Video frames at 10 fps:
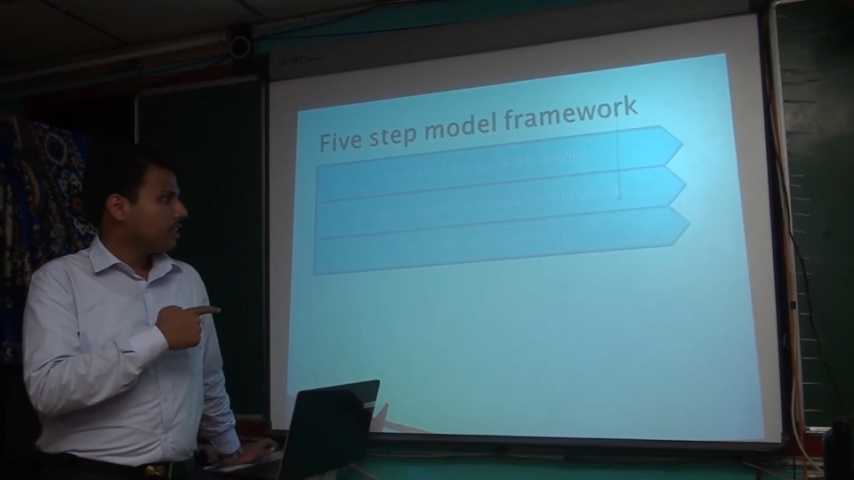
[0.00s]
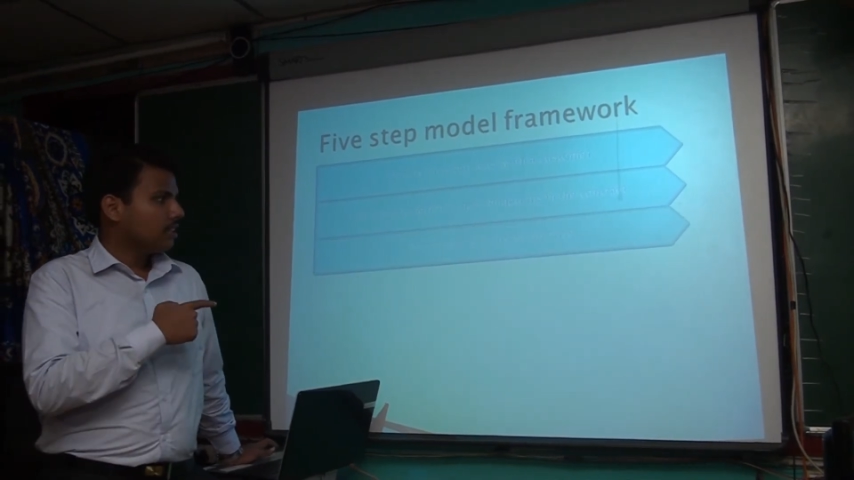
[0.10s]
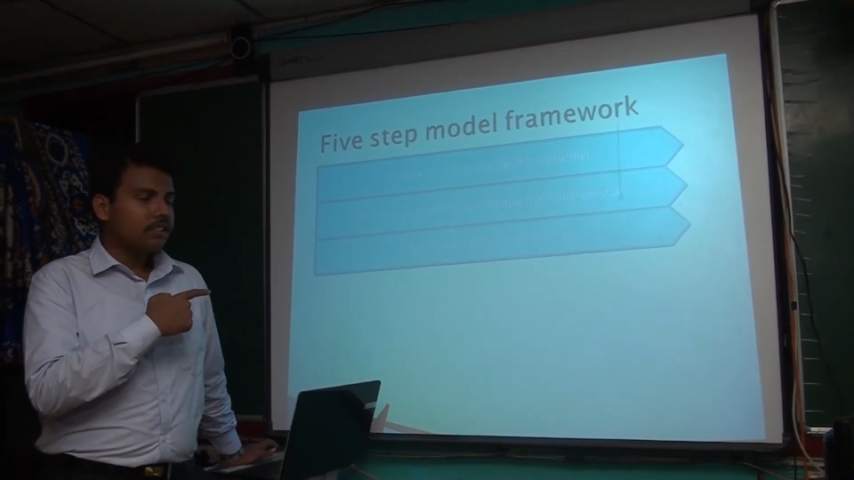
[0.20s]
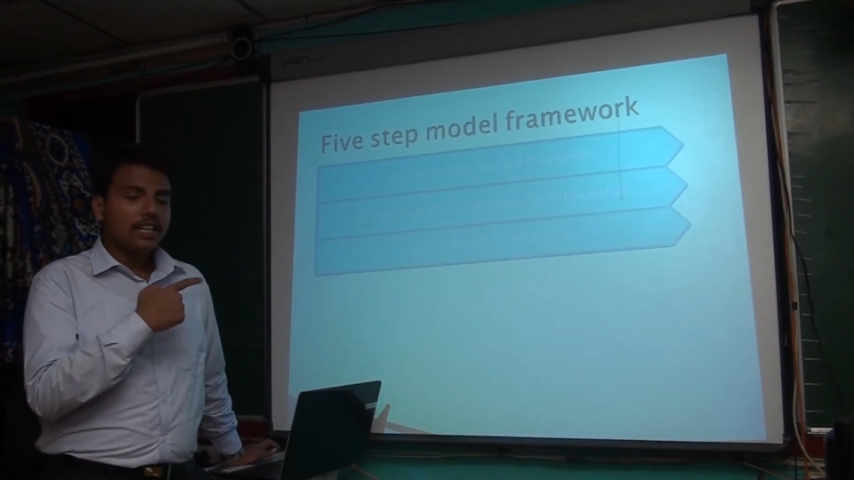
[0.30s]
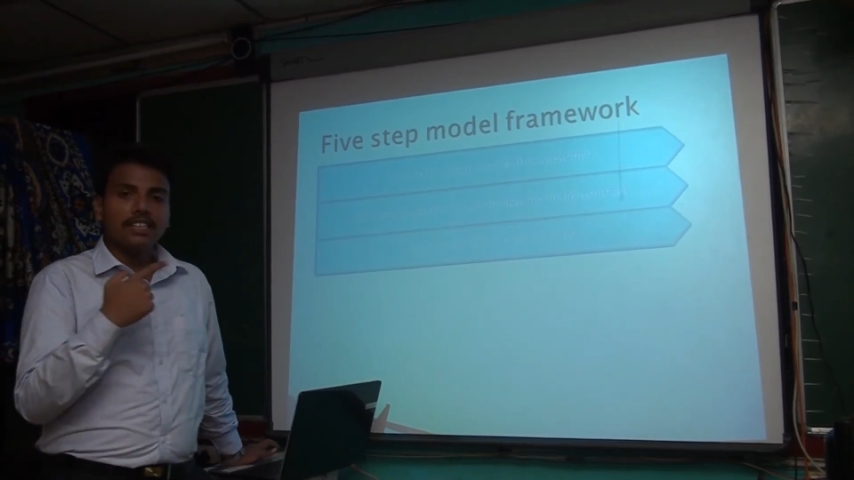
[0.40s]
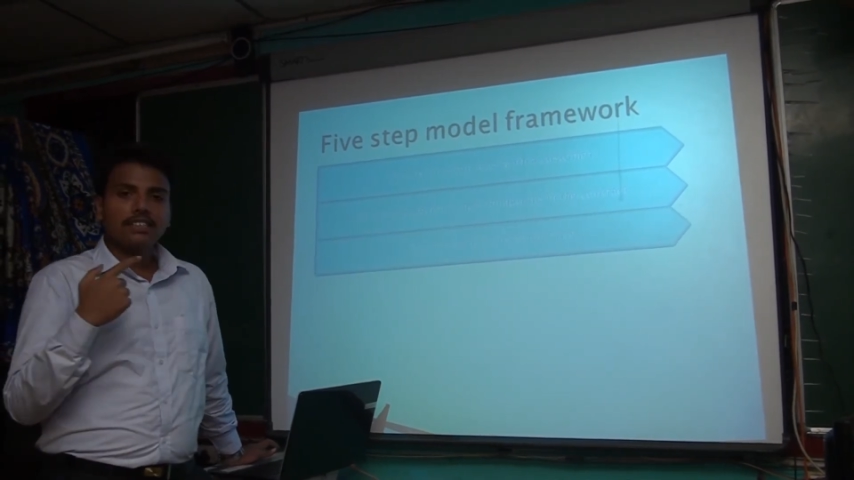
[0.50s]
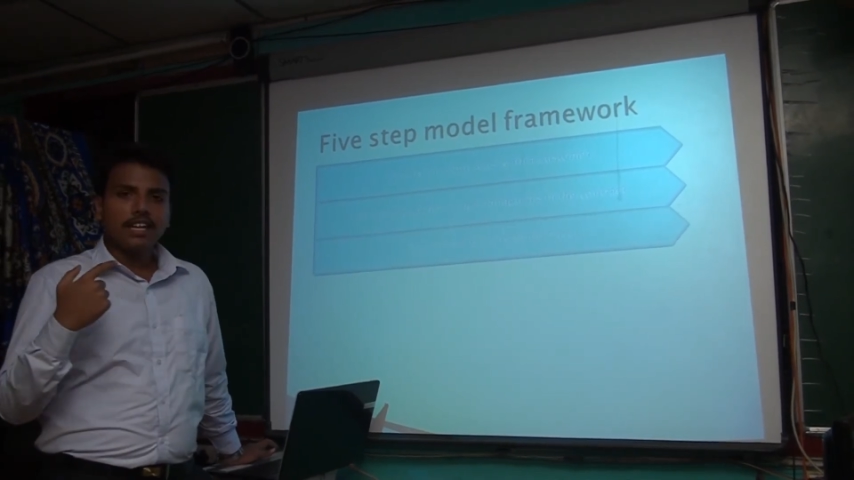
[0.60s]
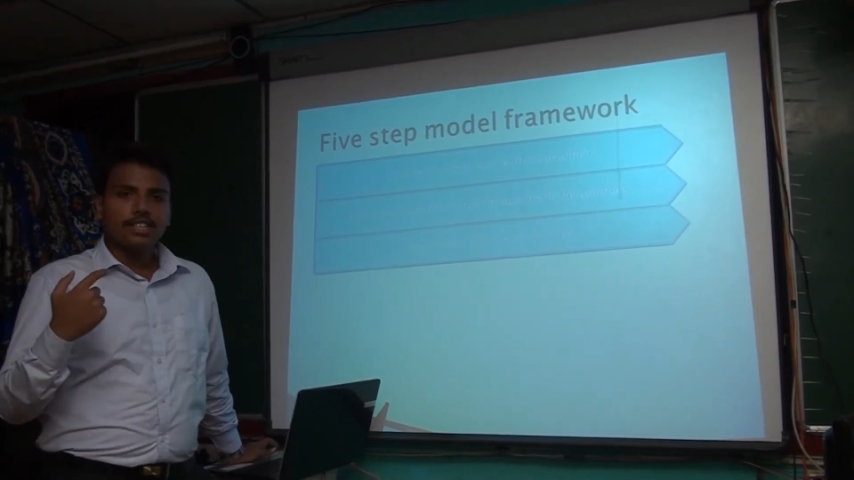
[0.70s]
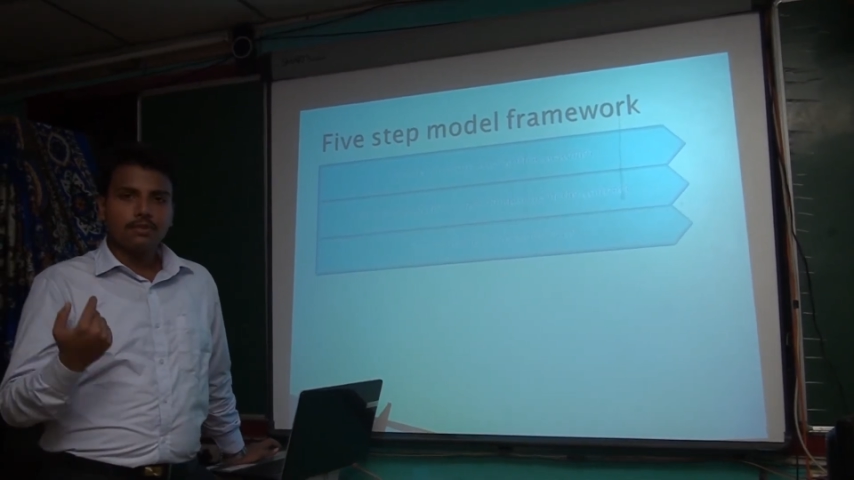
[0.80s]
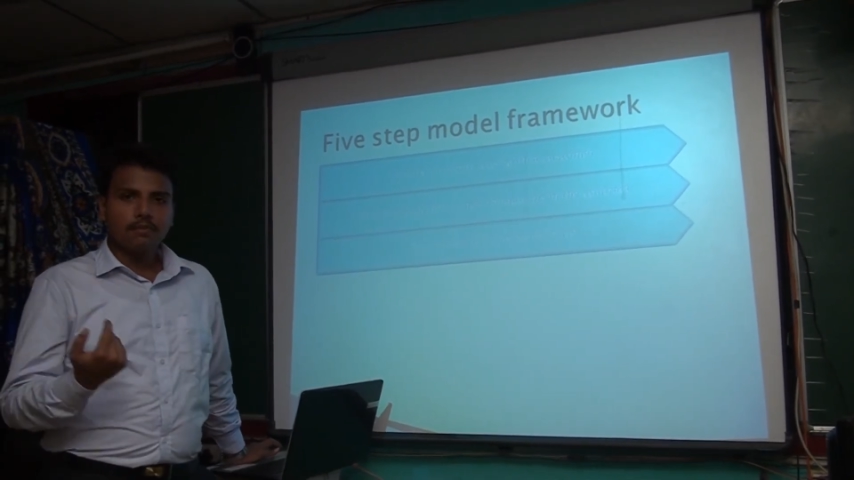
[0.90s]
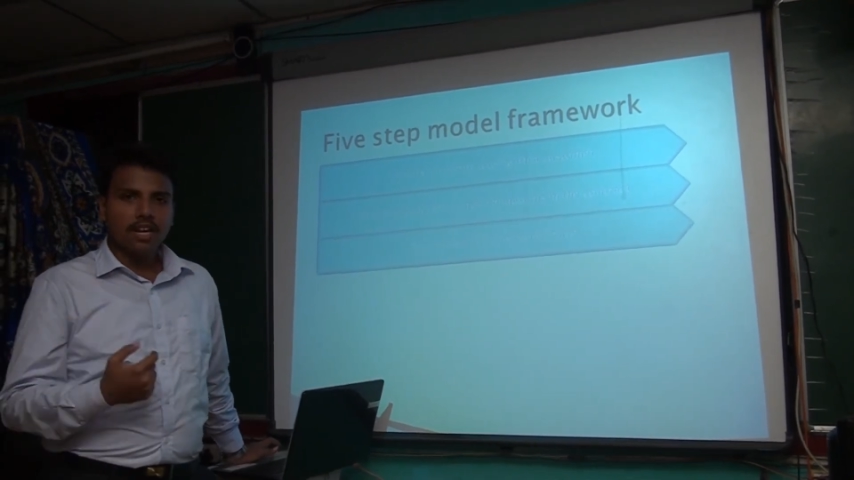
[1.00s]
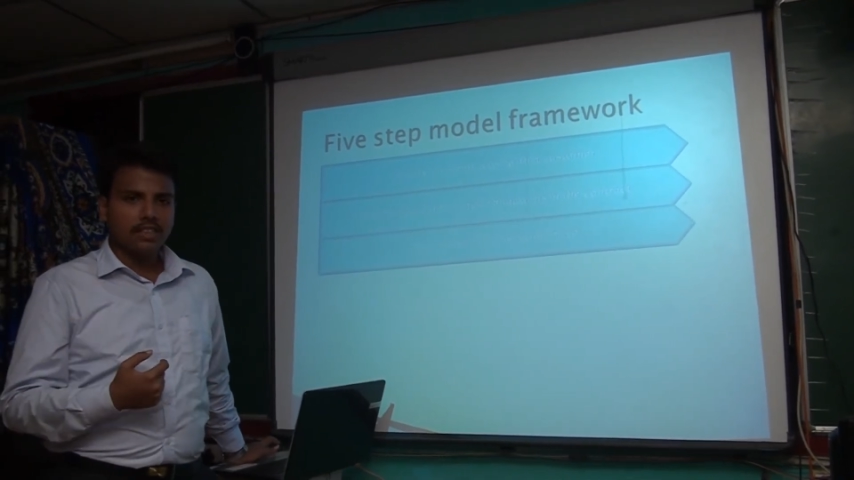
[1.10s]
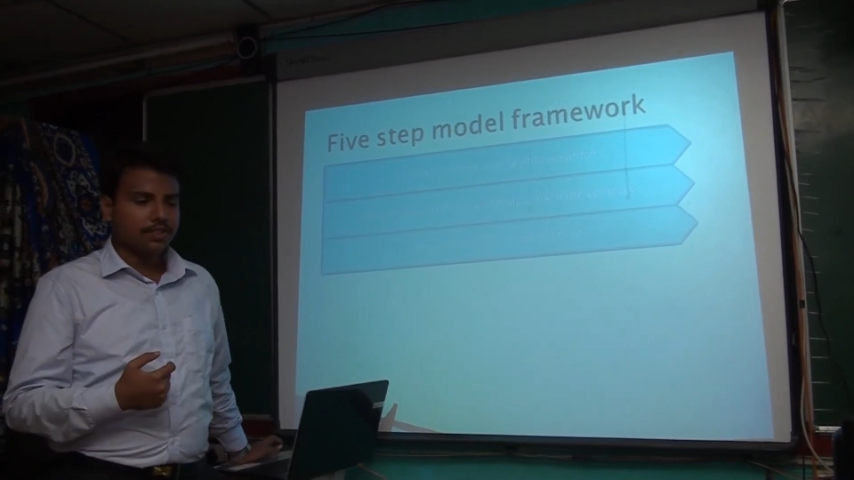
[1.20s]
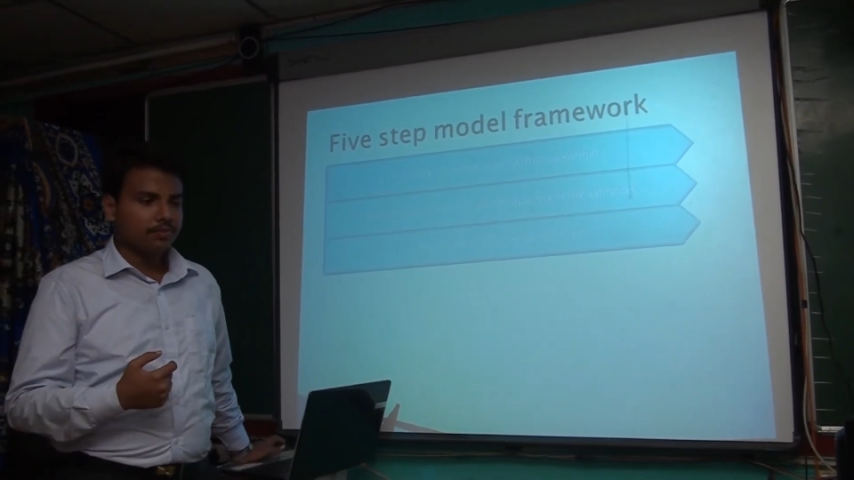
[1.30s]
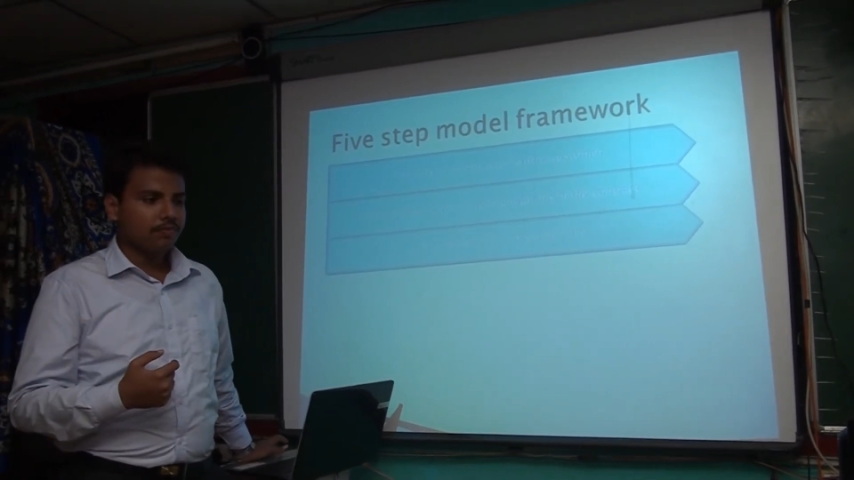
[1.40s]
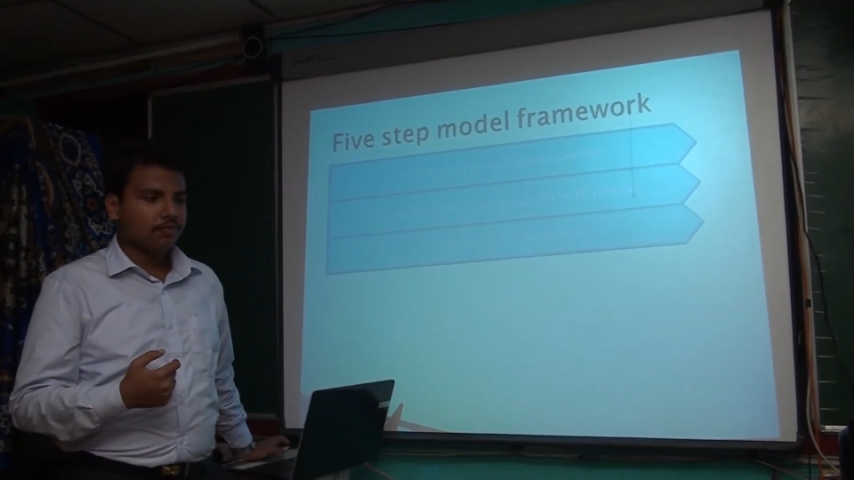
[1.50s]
the transaction price.